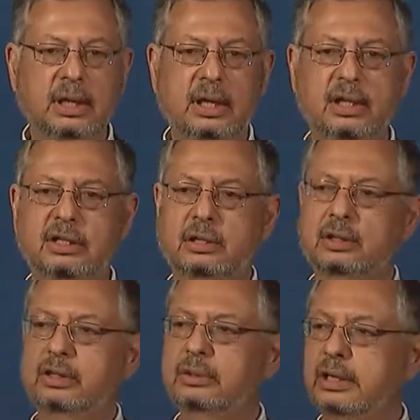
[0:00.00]
it's
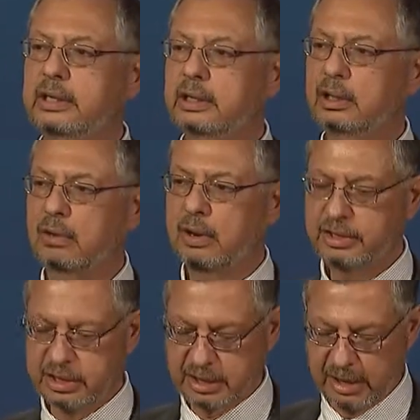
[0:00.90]
included in the
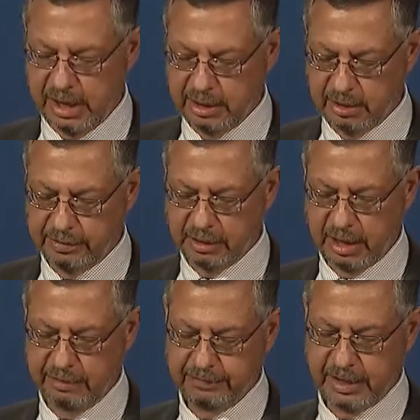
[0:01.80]
gross estate of the
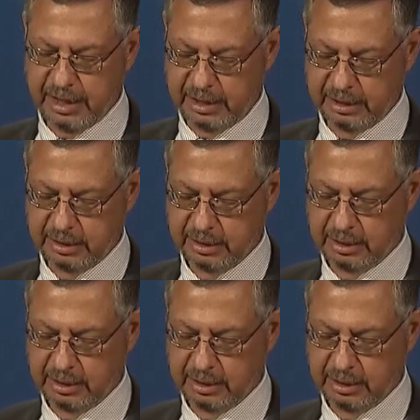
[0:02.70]
life tenant